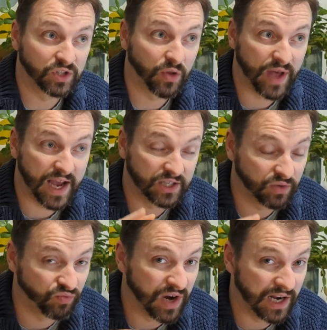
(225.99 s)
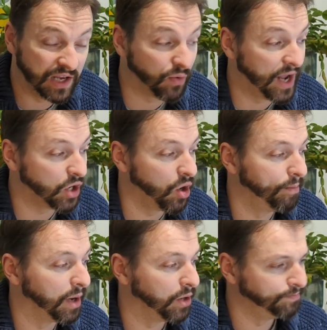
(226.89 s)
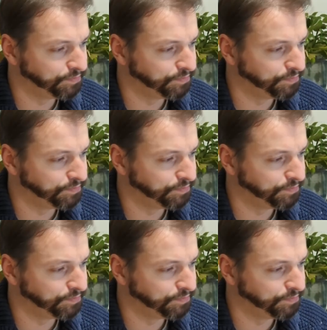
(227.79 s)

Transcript: So that is a really great combo.